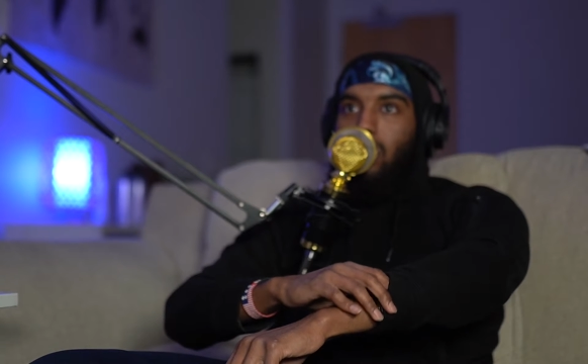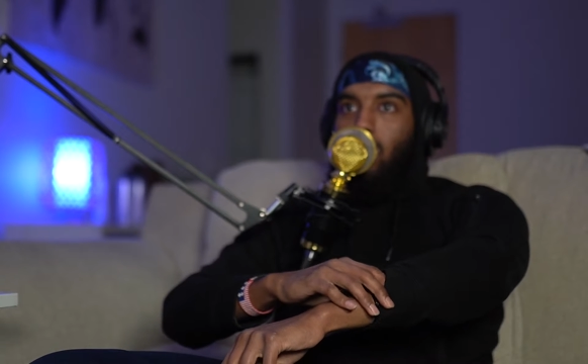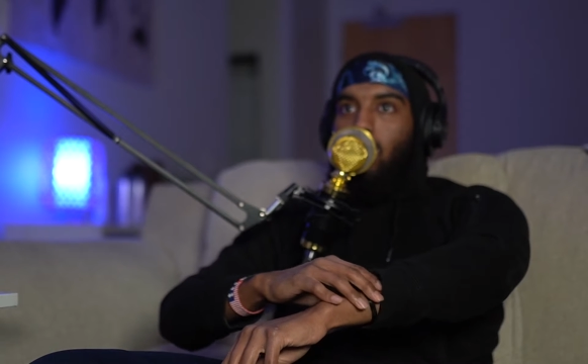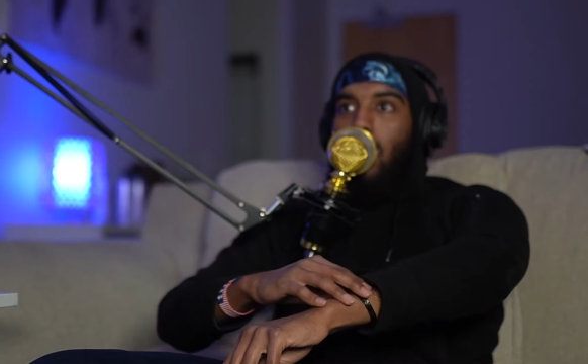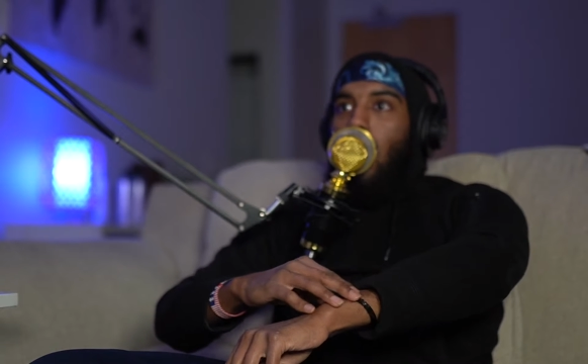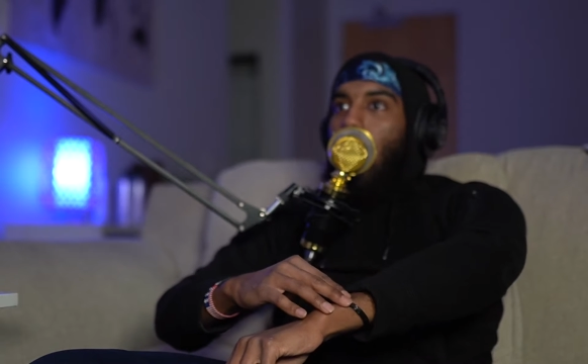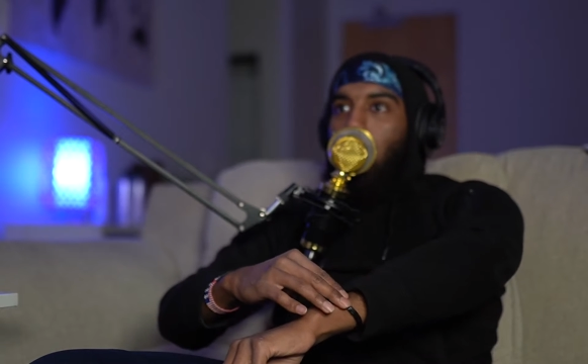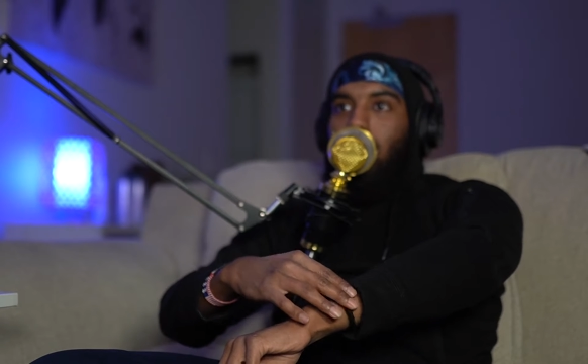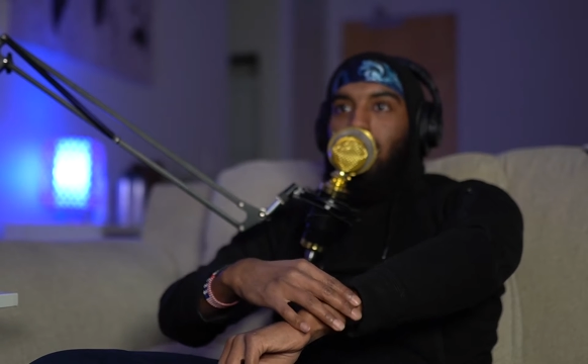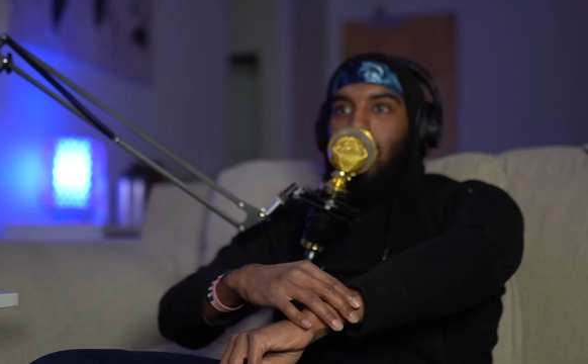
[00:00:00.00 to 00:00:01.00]

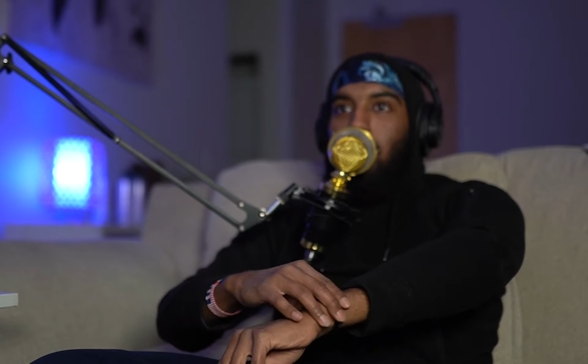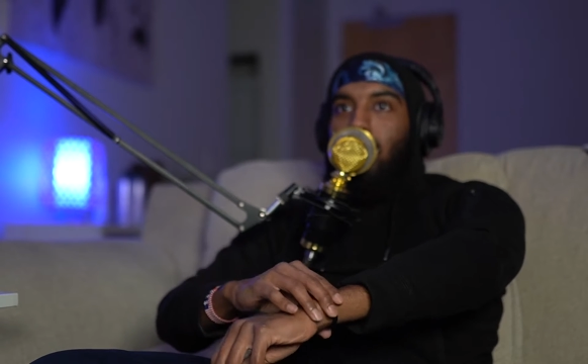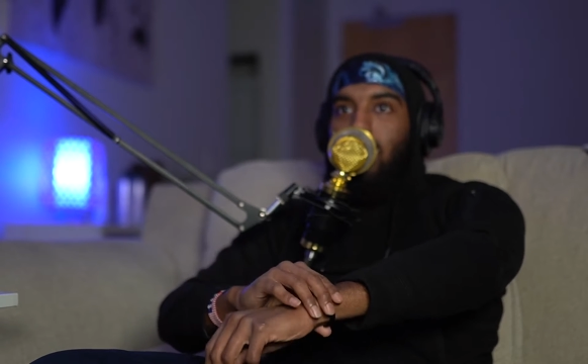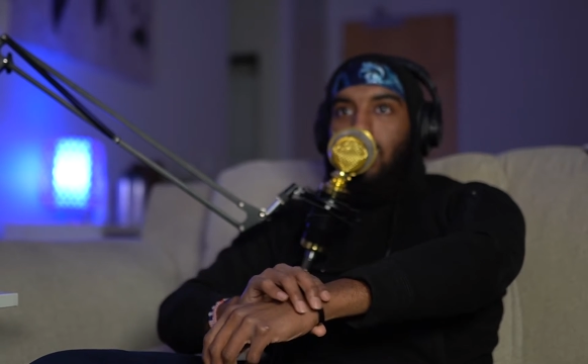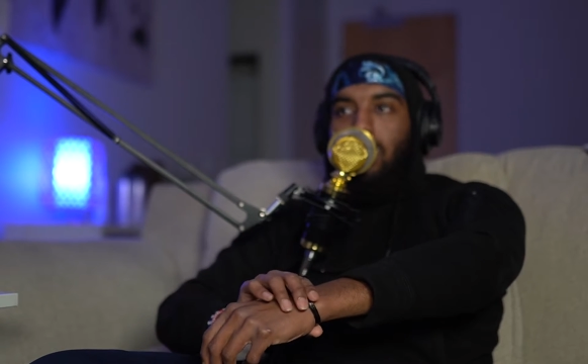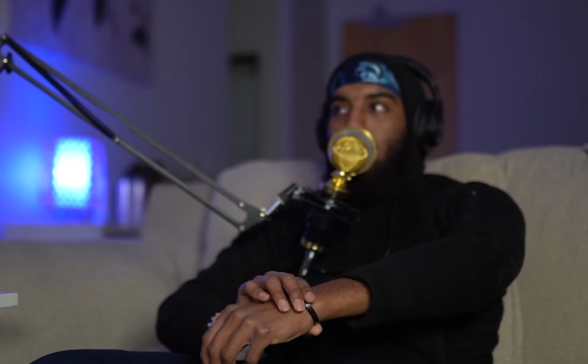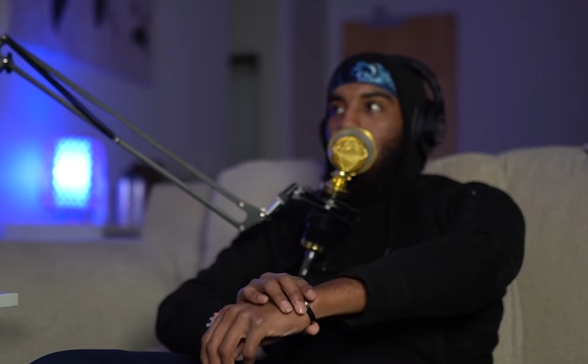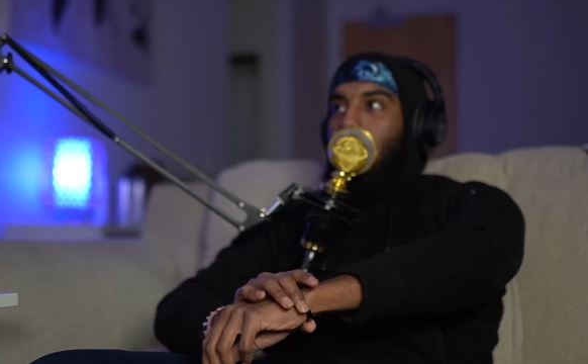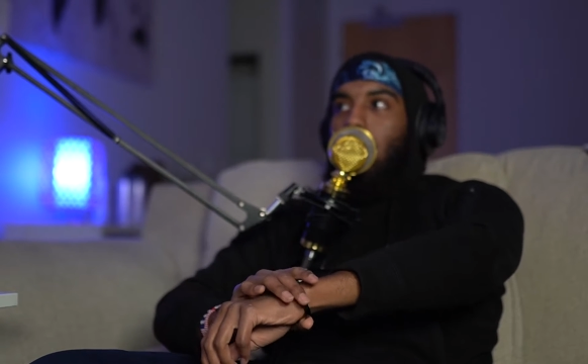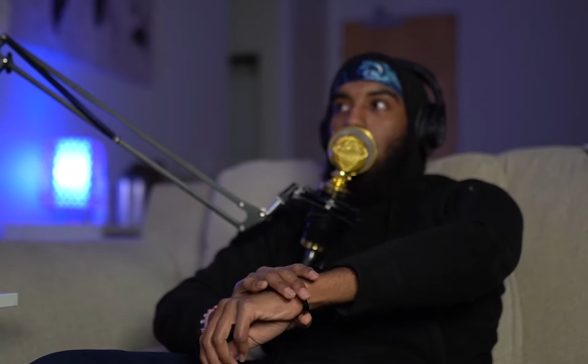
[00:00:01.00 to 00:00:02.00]
I want to take my son
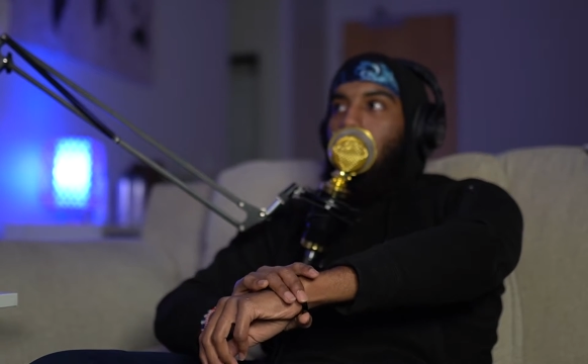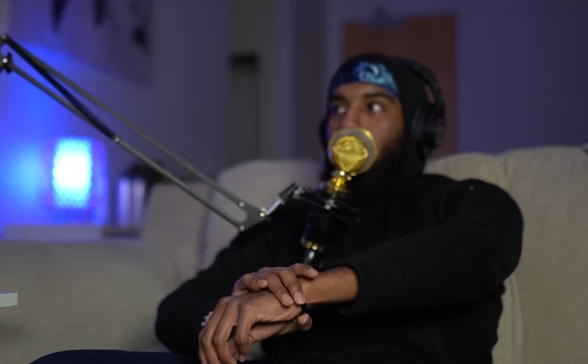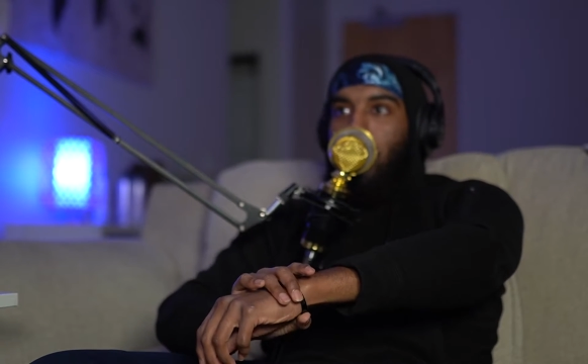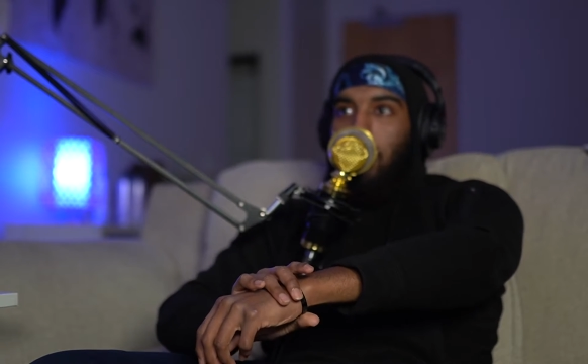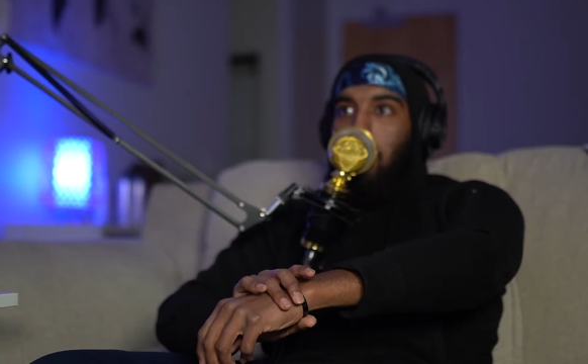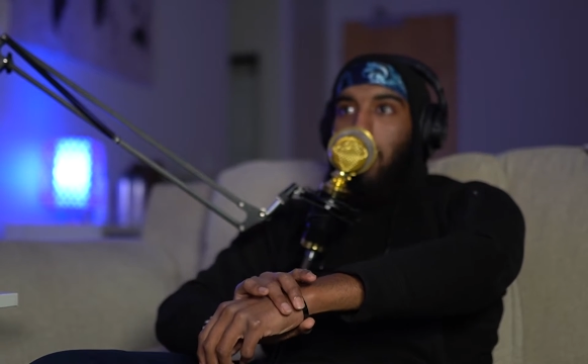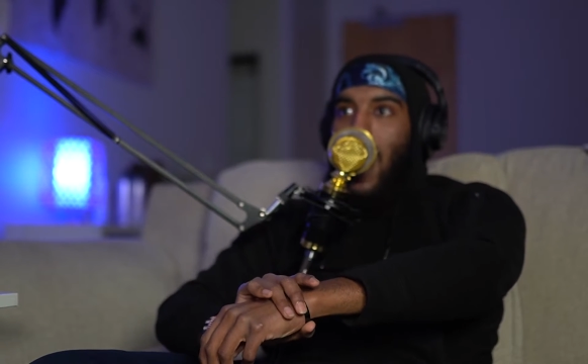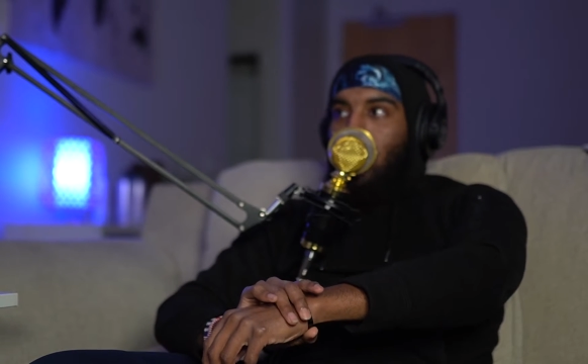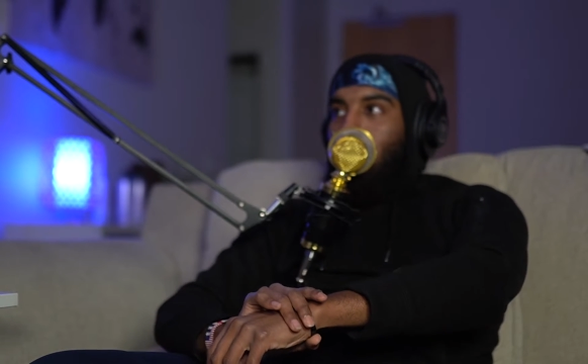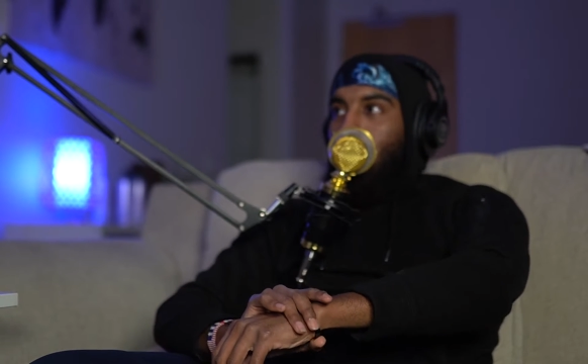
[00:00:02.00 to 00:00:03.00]
to
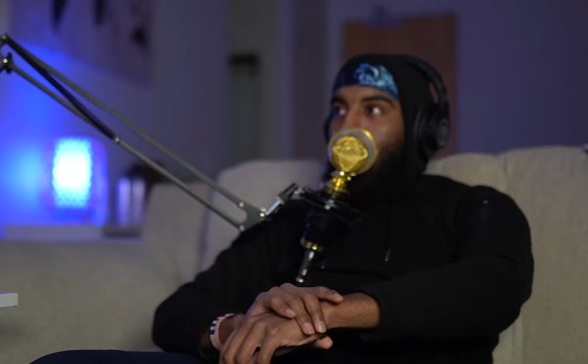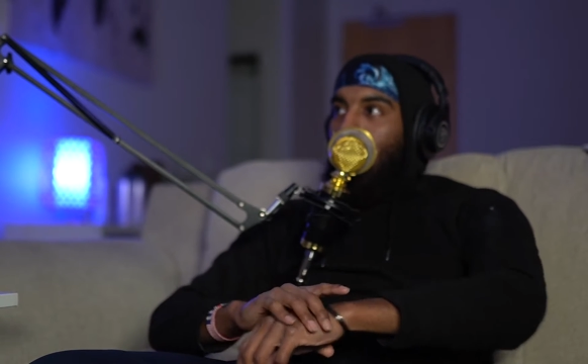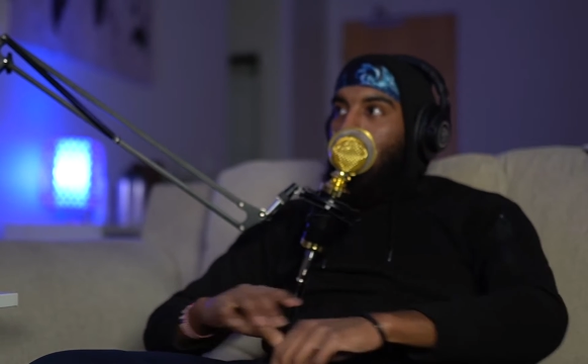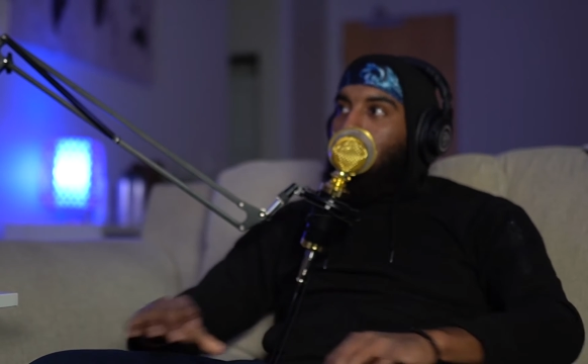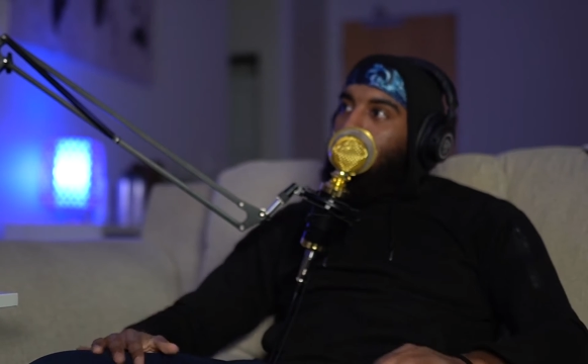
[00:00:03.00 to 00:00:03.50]
fucking basketball